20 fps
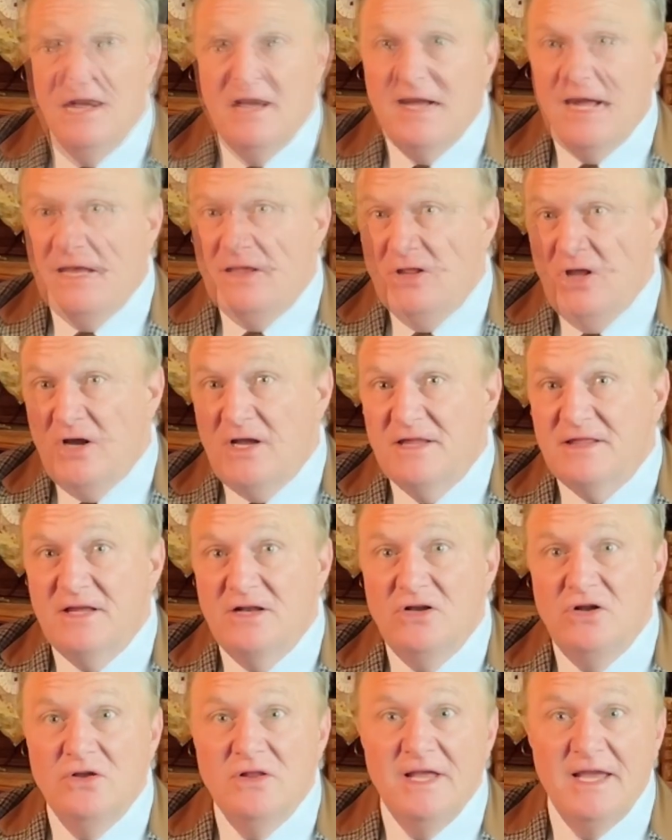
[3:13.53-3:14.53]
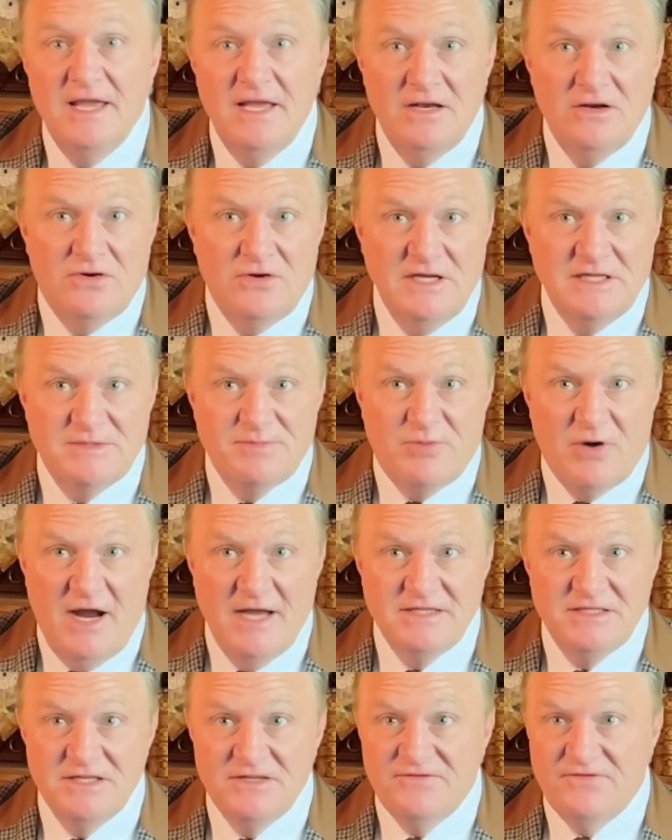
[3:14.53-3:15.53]
can look at the newly increased
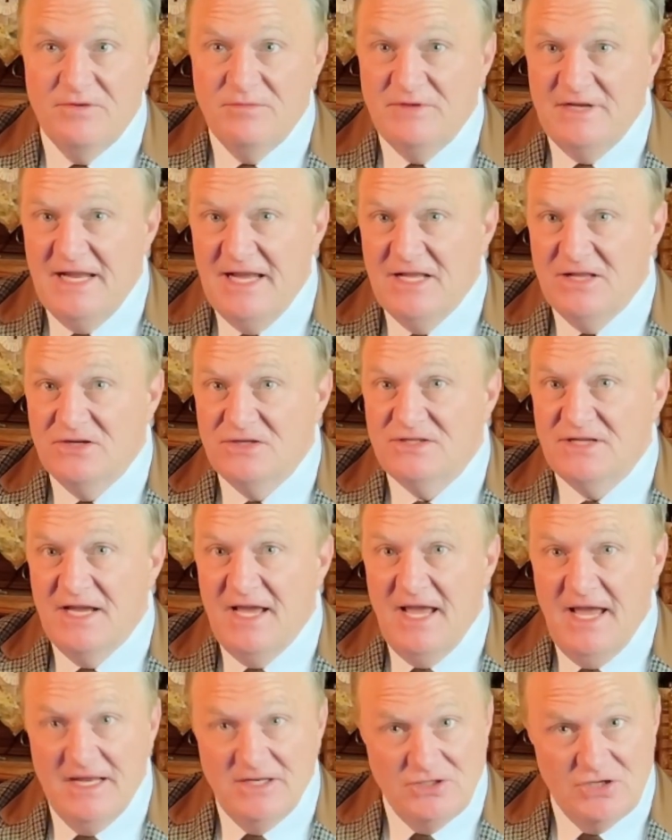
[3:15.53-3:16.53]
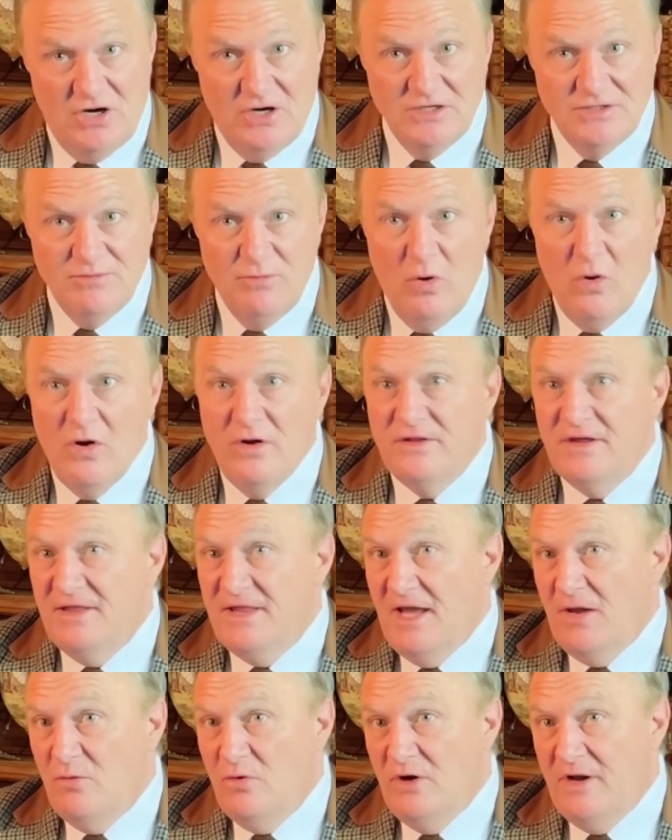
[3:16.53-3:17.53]
prices from dealers and charge more than
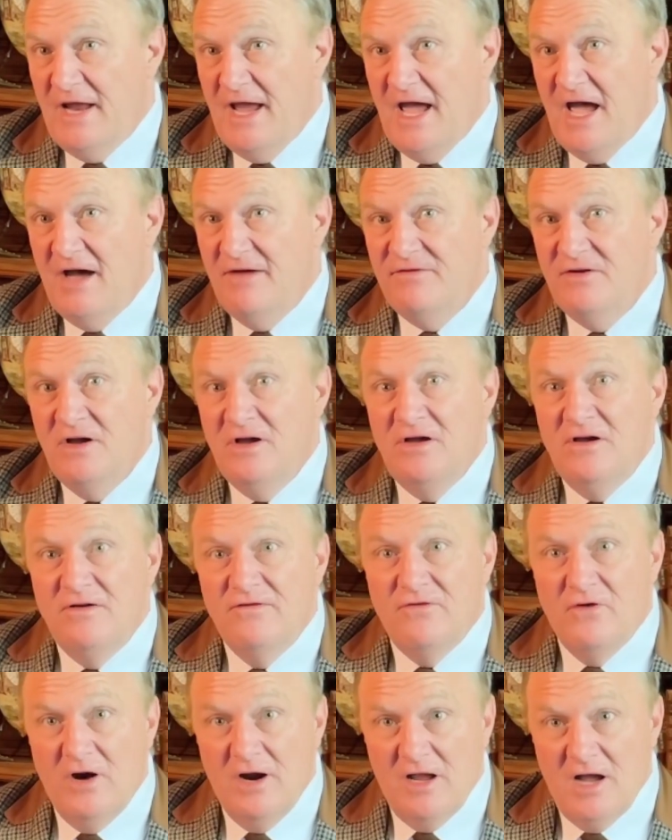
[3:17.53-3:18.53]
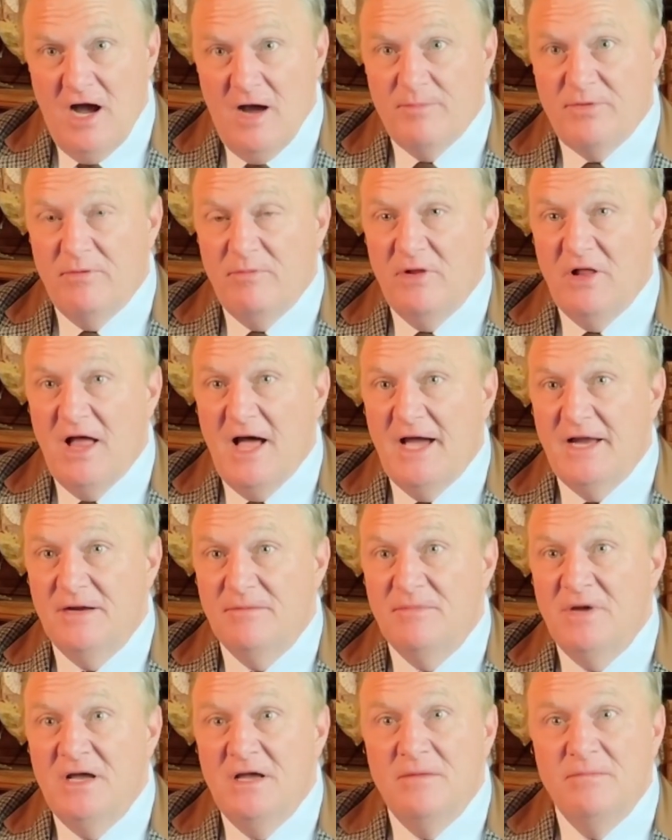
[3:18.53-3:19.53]
they would have for a comparable
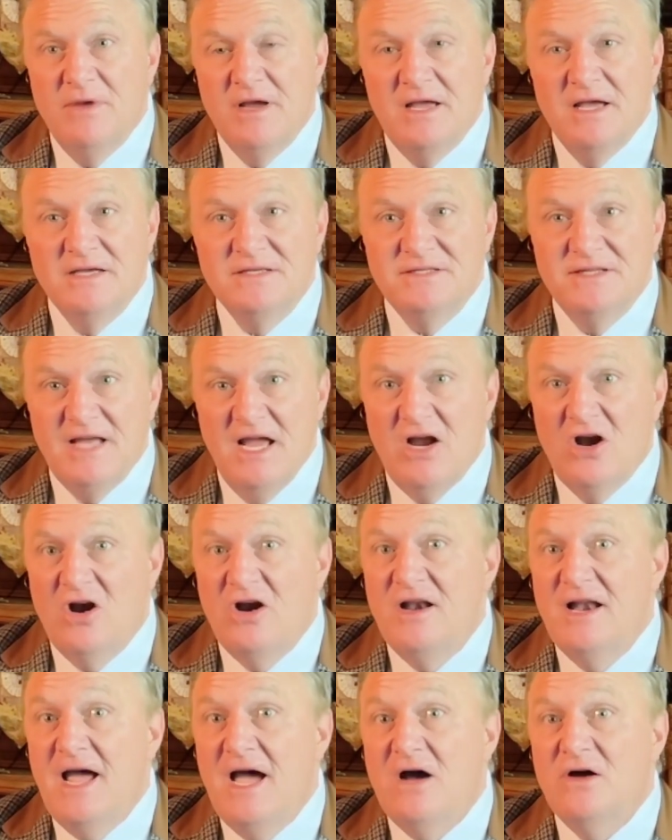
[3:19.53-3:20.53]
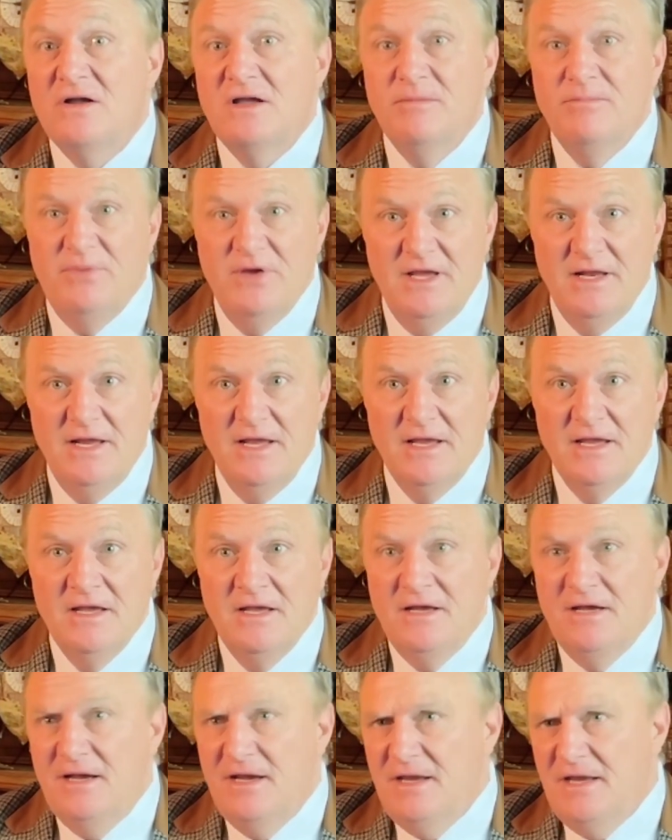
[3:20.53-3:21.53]
item because they are now competing
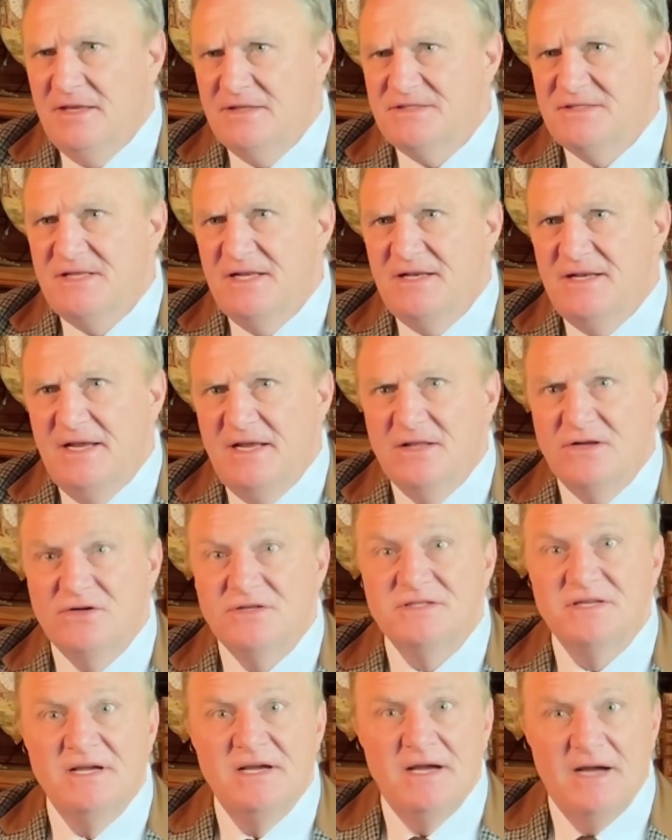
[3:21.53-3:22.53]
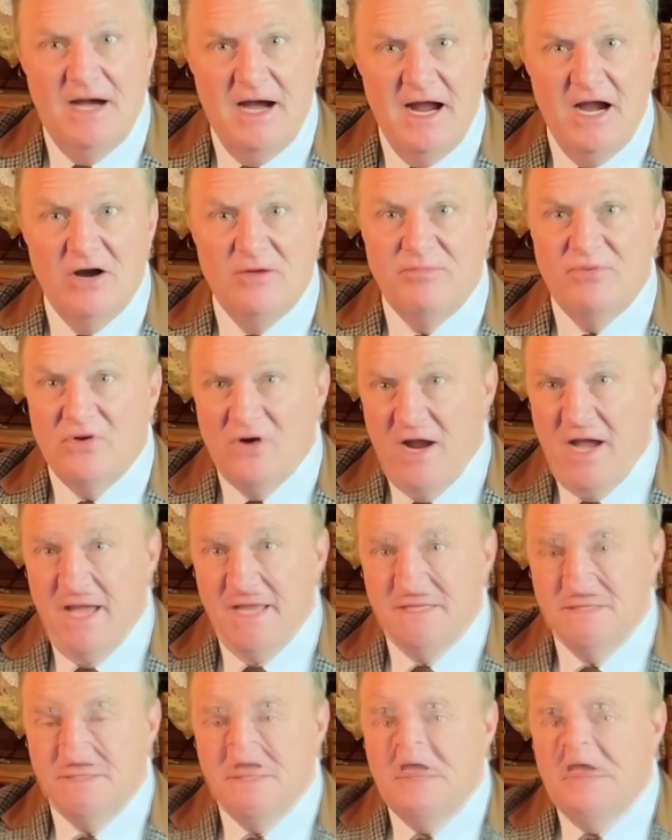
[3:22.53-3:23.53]
against the dealer's higher
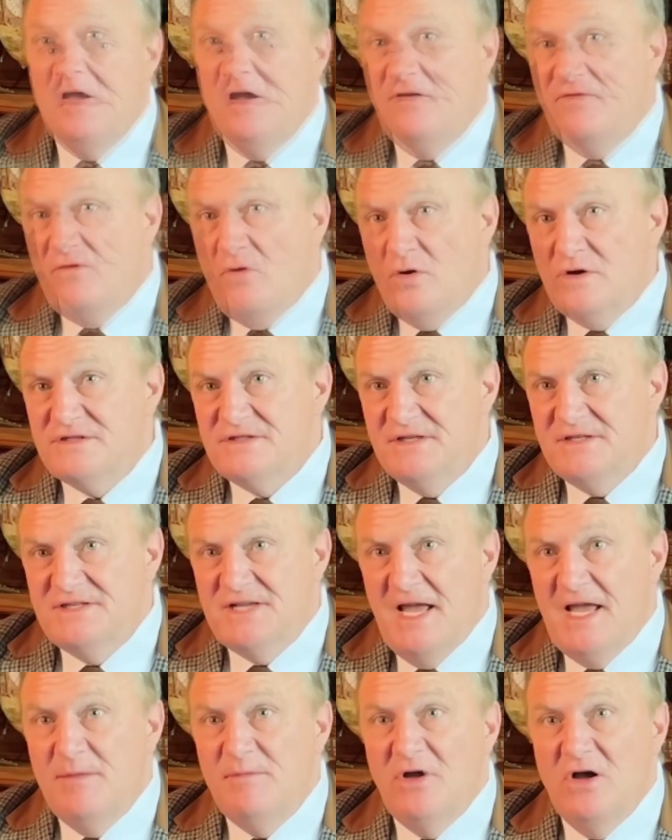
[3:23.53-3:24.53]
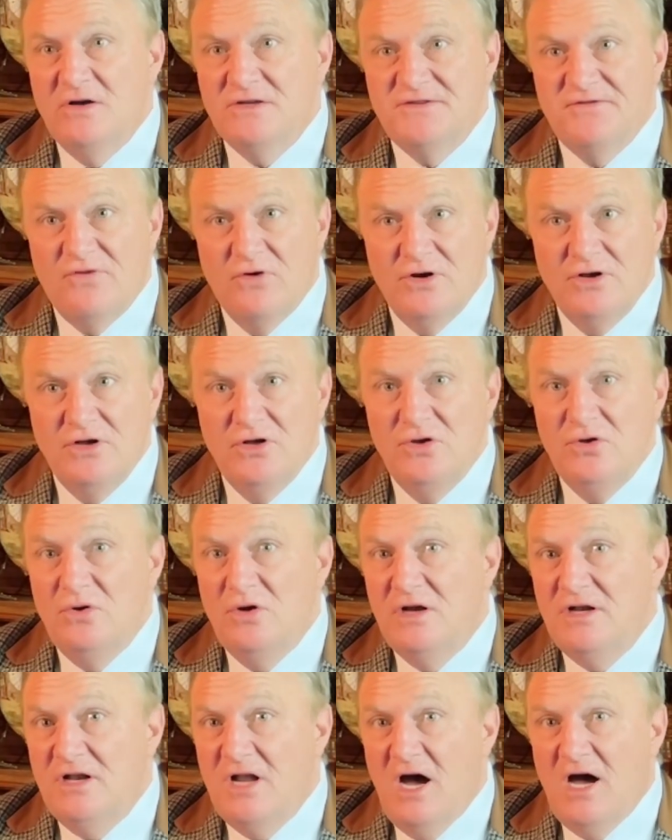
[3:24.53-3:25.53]
price. Of course, the same goes for new
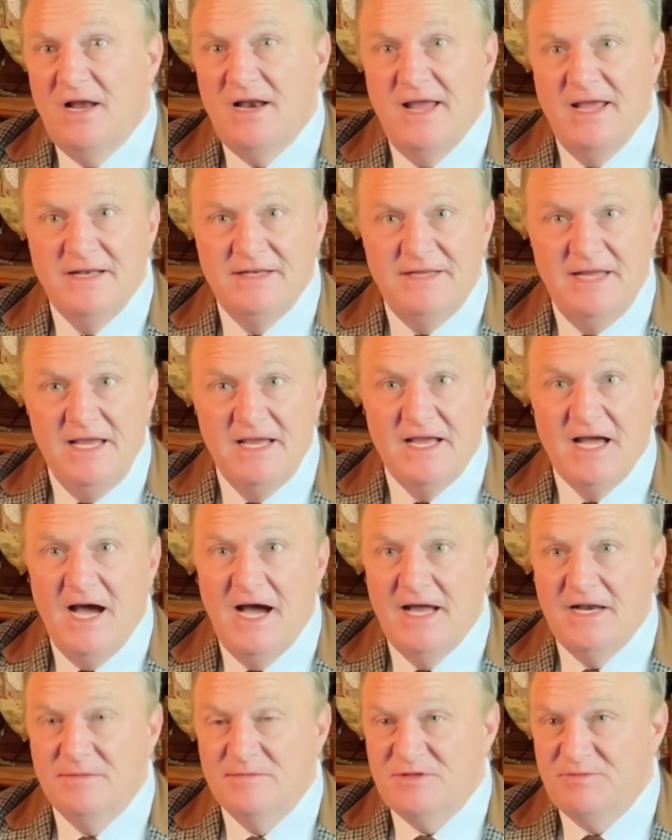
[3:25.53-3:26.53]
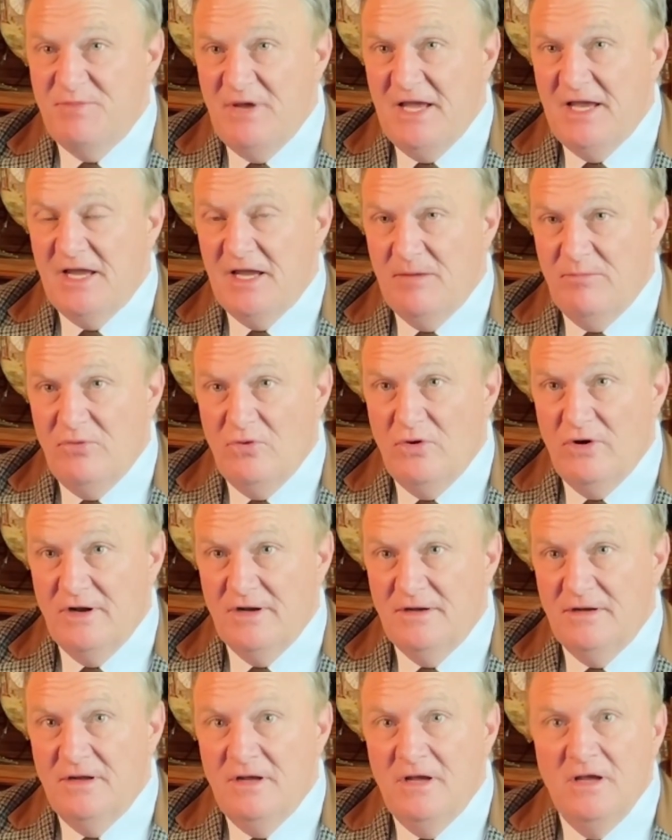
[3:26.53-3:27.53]
non-antique items being imported.